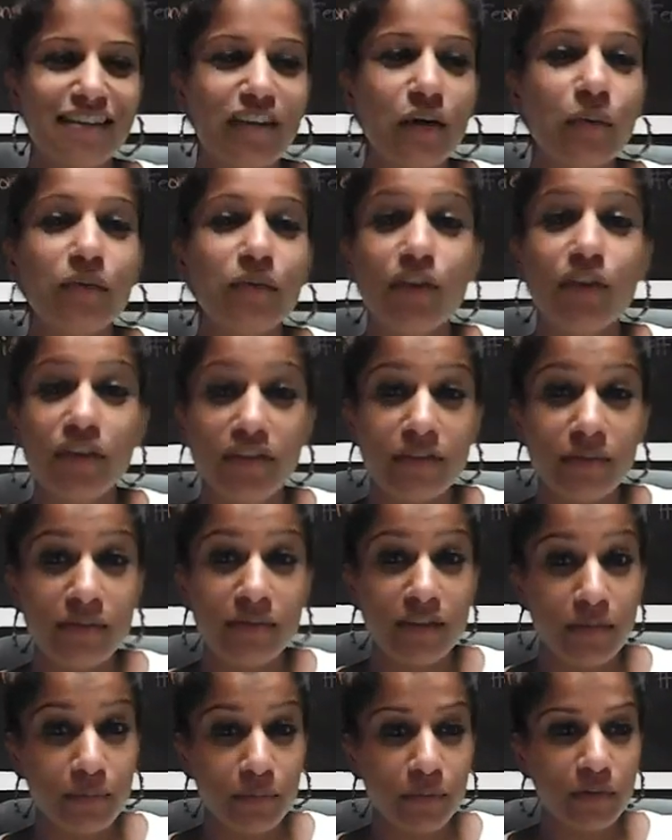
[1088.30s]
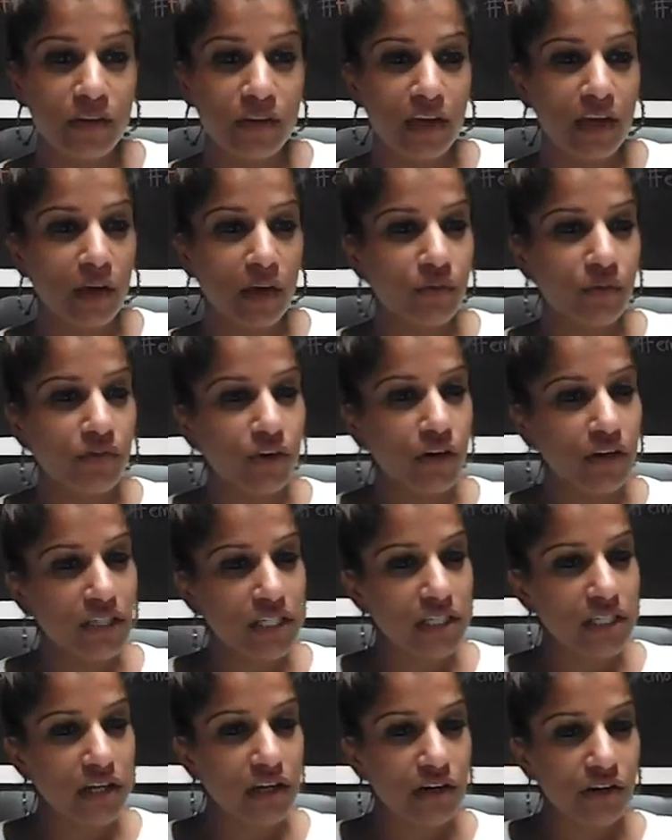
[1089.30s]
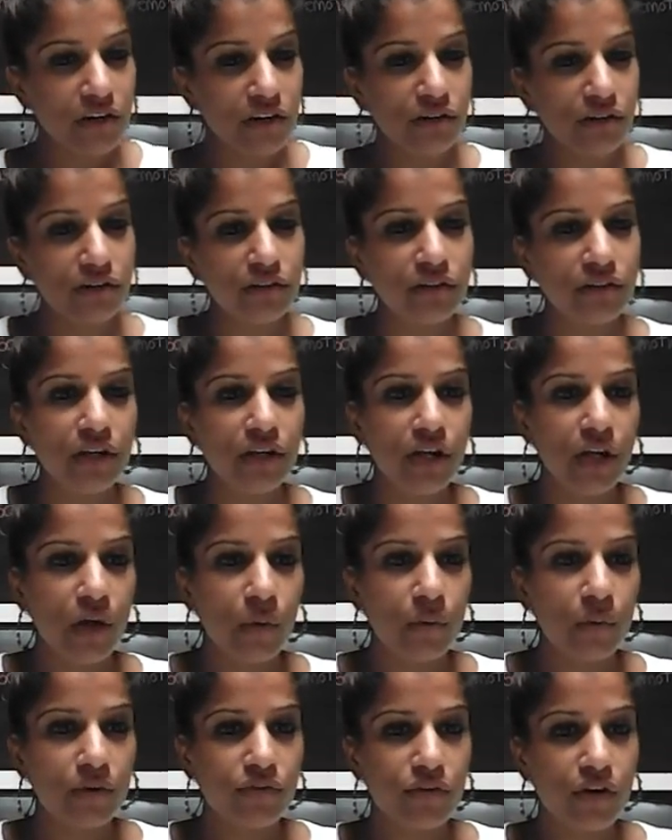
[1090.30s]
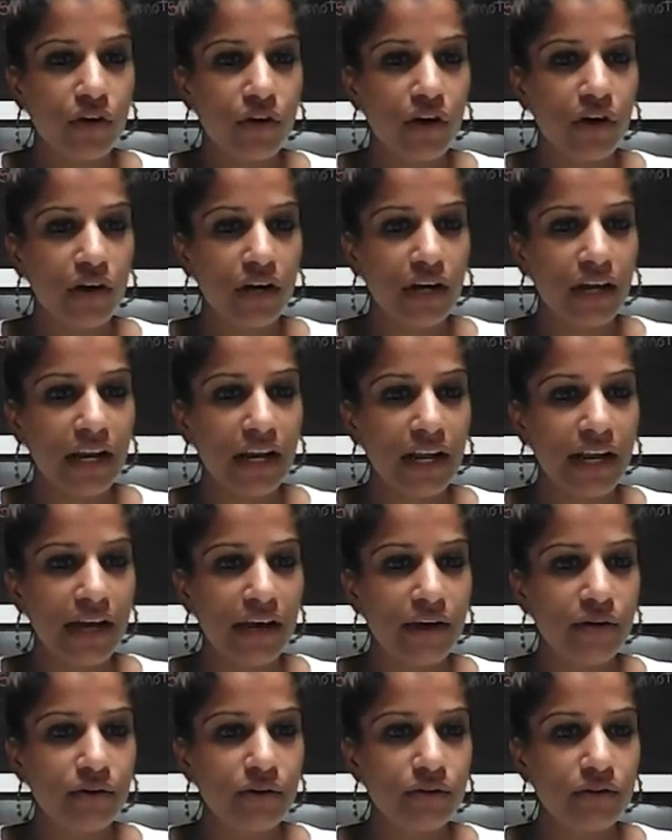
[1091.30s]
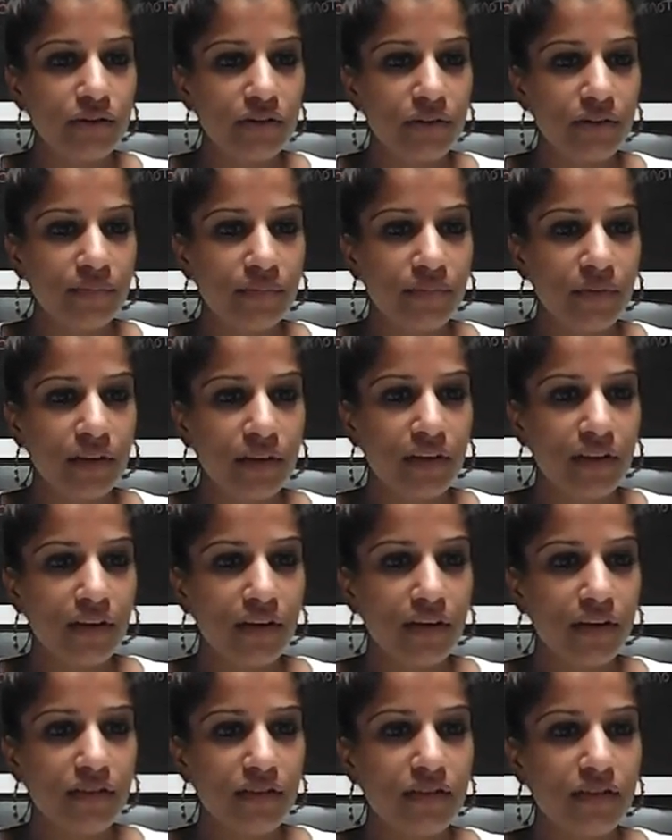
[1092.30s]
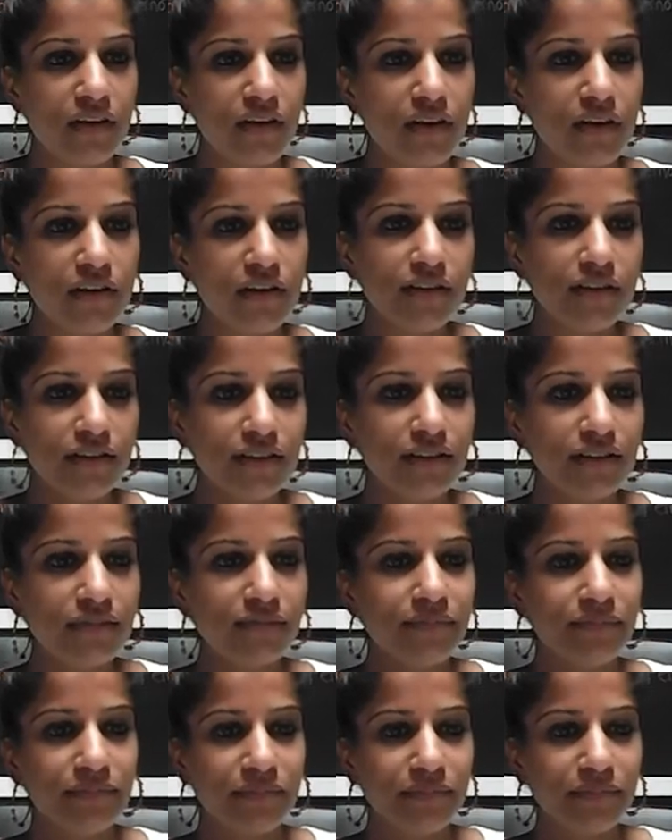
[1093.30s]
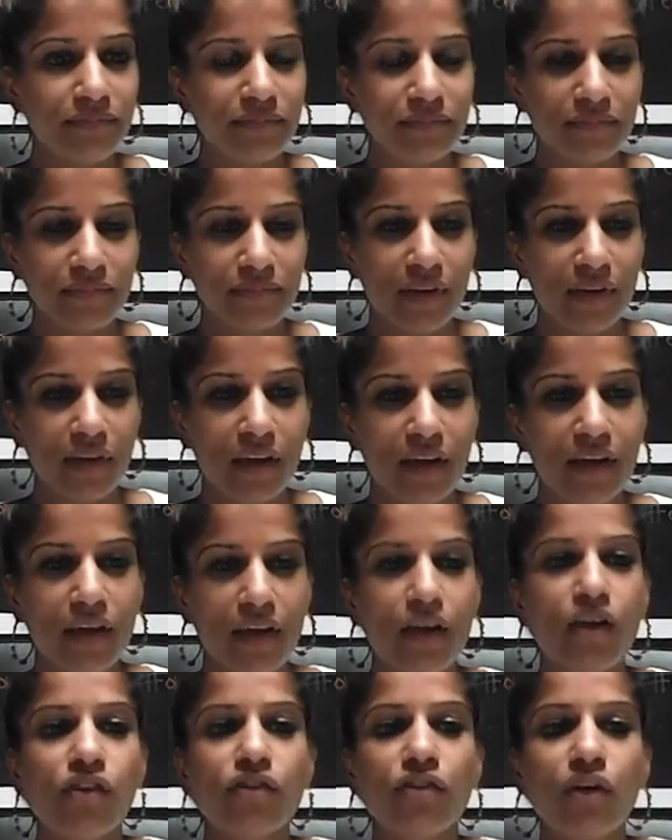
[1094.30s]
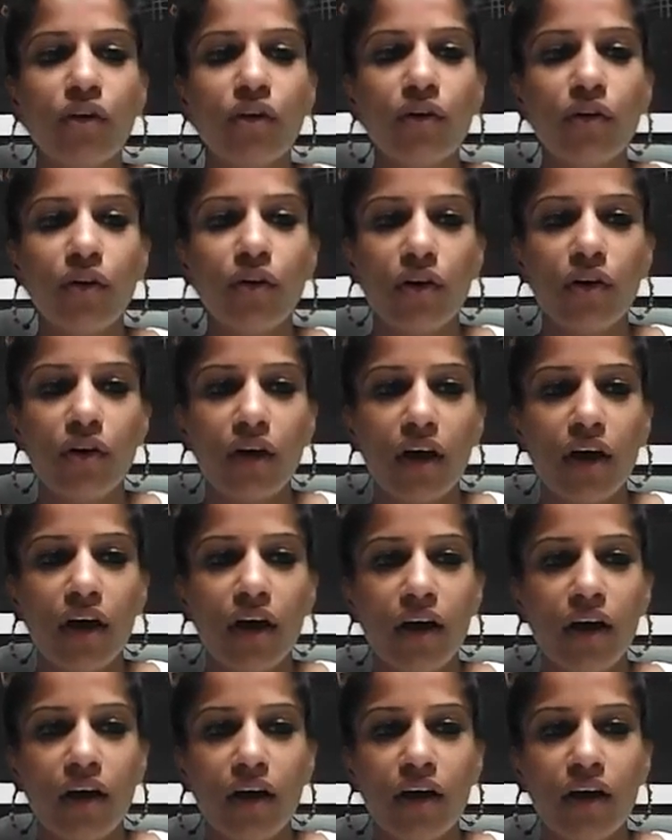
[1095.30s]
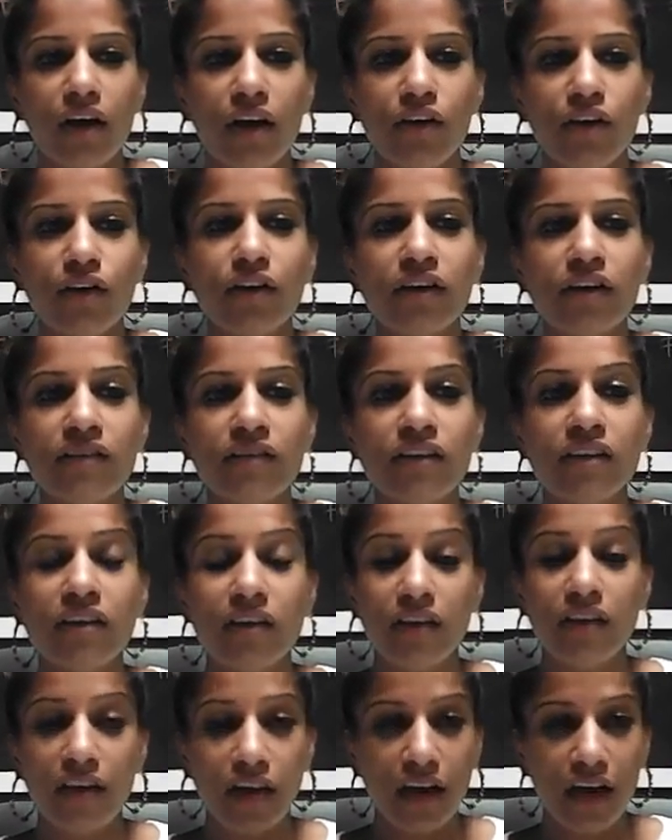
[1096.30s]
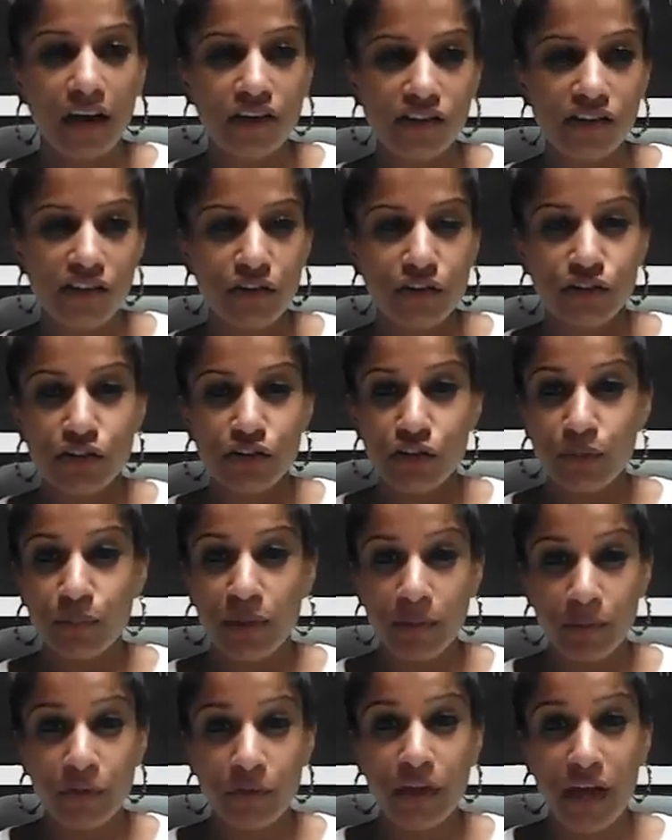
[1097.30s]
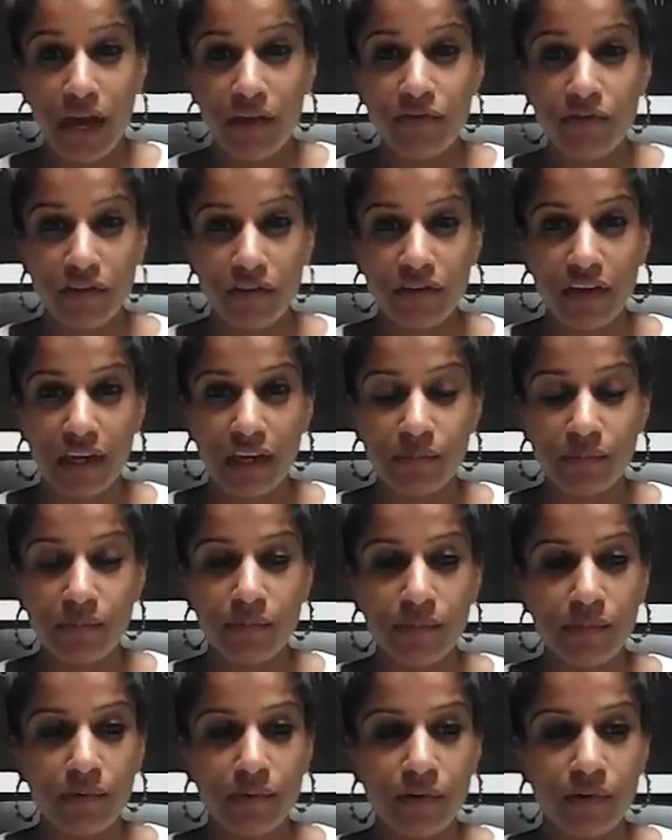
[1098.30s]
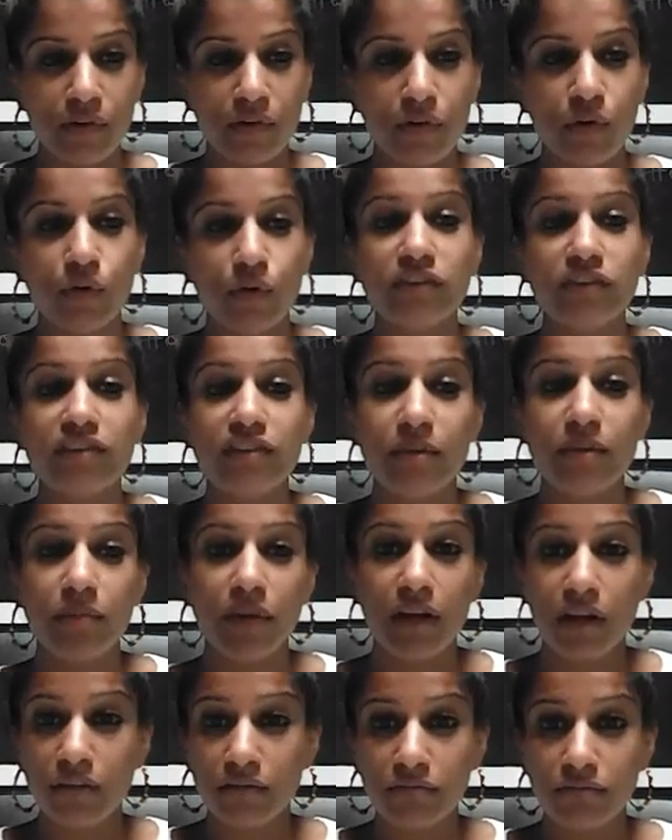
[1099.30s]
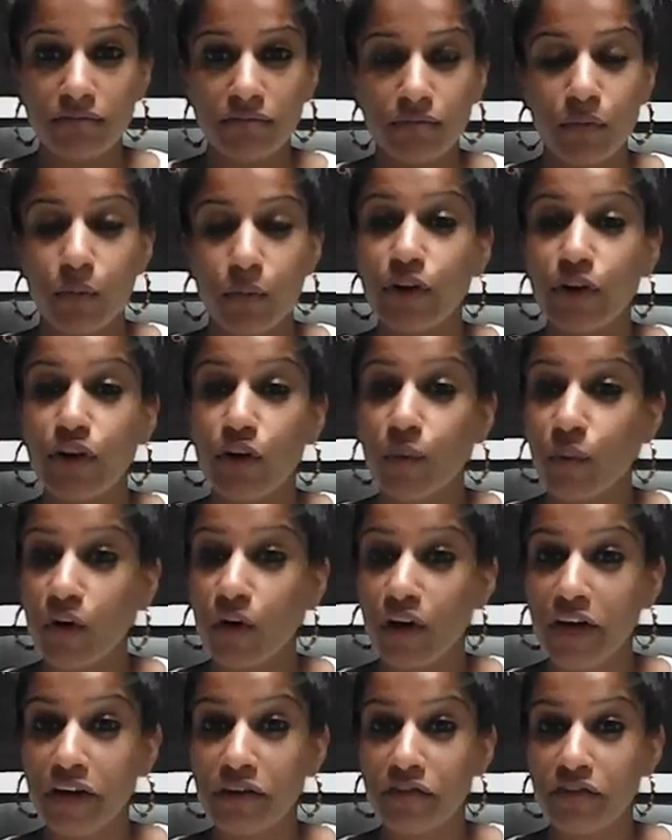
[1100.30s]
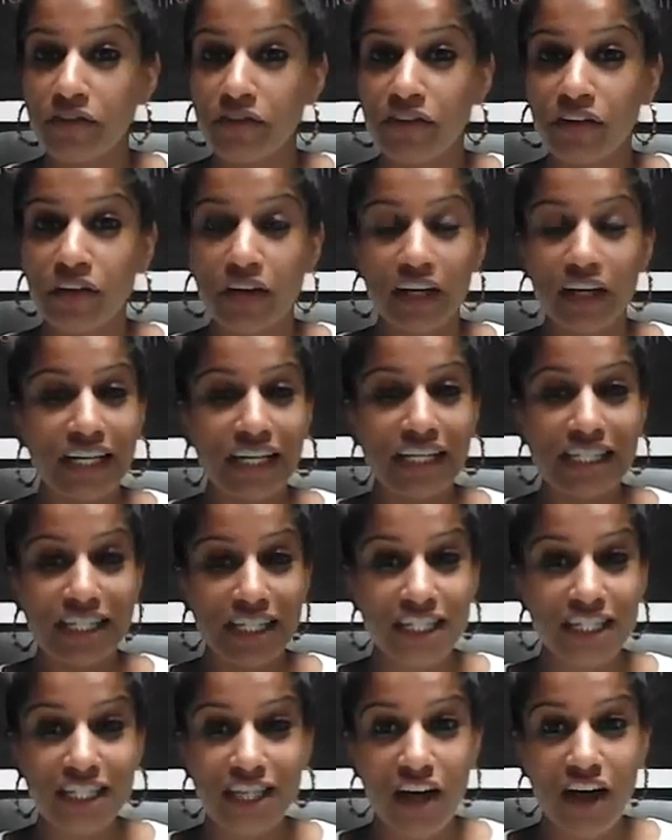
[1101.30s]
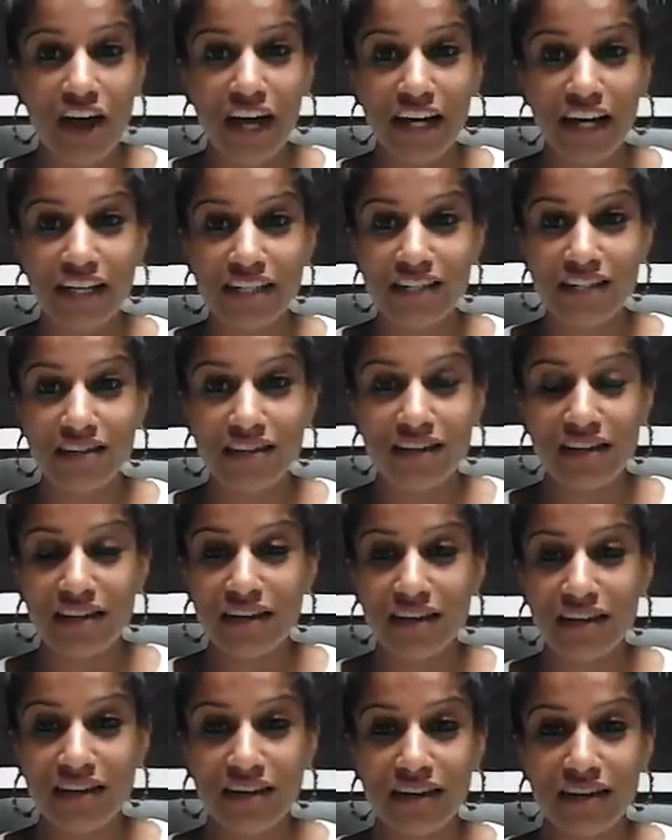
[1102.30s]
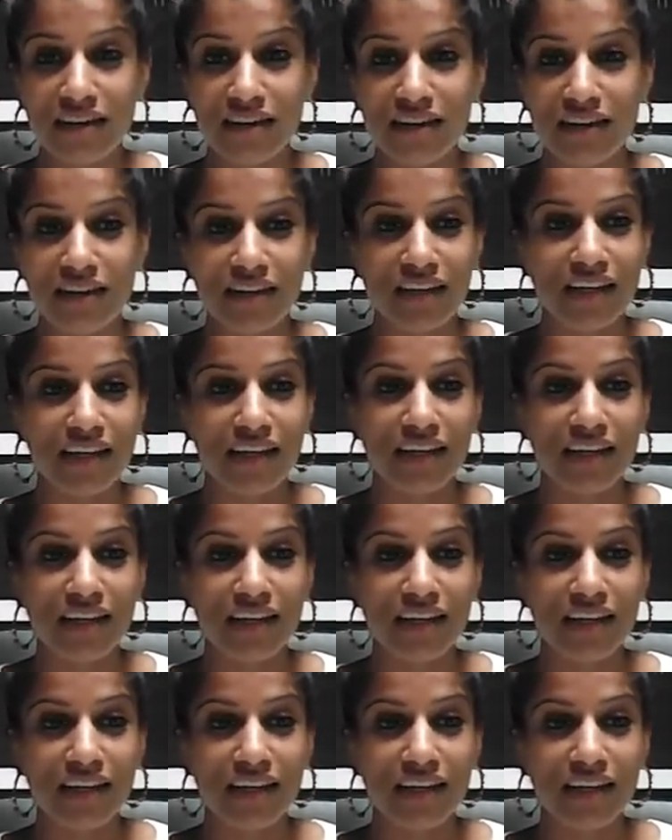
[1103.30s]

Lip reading: so we've got some symbols here. We've got a circle, we've got cloud, a circle. So you can see that actually there are 2 people that have the same or similar. We don't know what kind of circle it is, the size, the